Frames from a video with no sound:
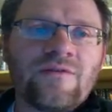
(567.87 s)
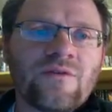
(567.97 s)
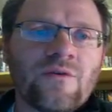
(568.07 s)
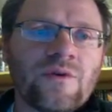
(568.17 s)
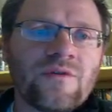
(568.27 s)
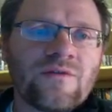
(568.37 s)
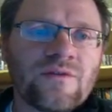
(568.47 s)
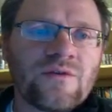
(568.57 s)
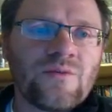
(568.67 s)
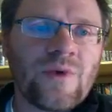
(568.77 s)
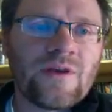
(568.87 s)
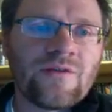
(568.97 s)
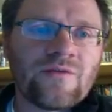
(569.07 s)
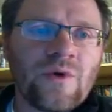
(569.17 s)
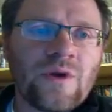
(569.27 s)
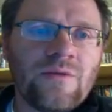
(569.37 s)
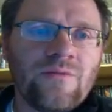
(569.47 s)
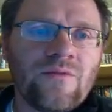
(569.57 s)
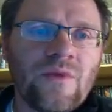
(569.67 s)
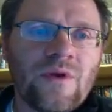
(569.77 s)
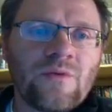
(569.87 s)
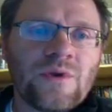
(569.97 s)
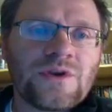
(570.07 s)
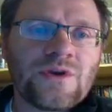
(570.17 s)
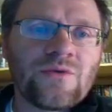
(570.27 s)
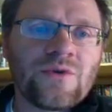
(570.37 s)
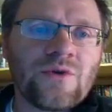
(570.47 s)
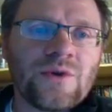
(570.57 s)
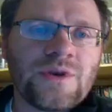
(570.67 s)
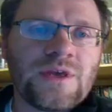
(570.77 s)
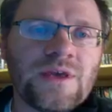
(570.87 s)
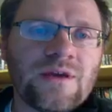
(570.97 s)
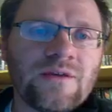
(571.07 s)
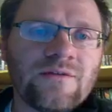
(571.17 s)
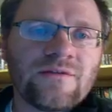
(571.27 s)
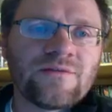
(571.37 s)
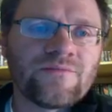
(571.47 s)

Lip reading: so it's 2 minus 1. We don't know what d is.